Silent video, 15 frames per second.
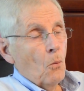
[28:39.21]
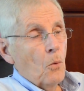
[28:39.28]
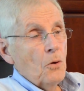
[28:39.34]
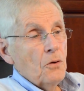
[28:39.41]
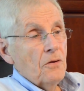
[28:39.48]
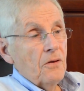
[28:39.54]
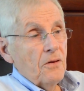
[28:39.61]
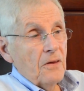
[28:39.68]
When
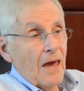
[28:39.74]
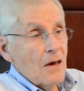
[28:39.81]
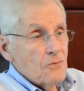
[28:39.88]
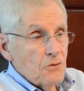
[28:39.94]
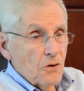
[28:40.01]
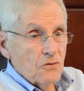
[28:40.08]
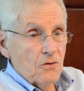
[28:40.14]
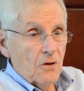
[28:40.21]
you
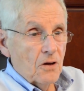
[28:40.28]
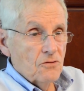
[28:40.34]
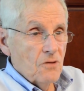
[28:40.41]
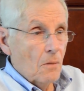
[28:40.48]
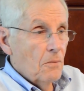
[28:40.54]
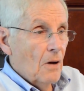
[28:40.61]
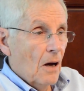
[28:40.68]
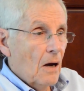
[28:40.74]
ask your
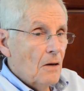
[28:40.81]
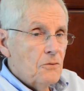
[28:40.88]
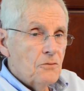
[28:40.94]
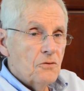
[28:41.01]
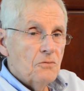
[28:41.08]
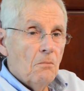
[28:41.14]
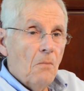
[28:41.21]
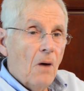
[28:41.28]

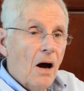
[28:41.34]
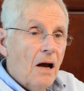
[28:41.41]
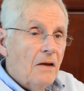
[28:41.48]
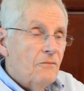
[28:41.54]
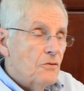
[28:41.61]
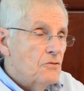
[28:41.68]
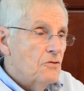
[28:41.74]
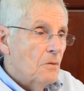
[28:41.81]
subconscious
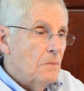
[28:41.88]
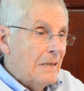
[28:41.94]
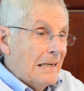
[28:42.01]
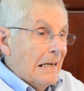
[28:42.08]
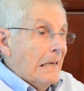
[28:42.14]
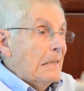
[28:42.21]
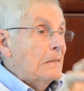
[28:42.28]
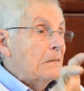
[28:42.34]
mind for something,
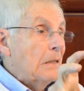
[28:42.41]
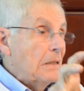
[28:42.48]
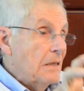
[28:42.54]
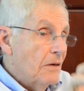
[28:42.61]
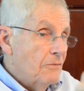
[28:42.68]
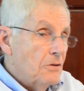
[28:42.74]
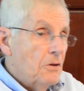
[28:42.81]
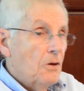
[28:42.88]
it's going to
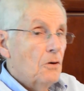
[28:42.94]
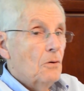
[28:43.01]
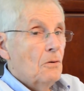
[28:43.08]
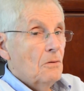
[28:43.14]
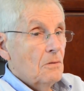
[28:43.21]
give it to you.